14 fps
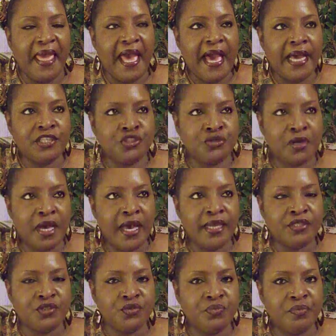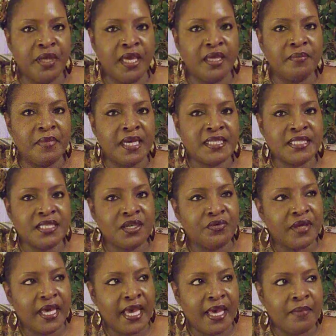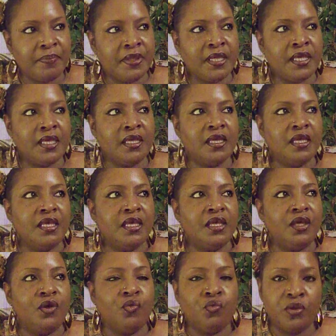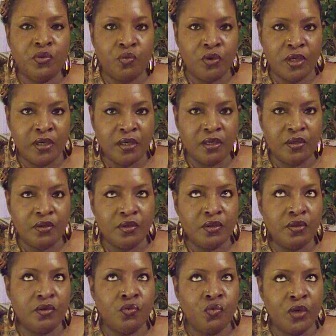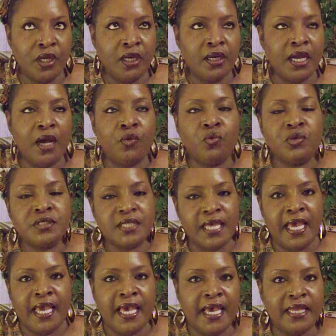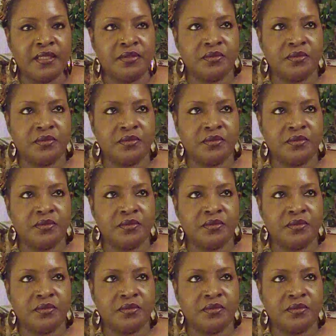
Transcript: I tried to make myself happy with where I was at,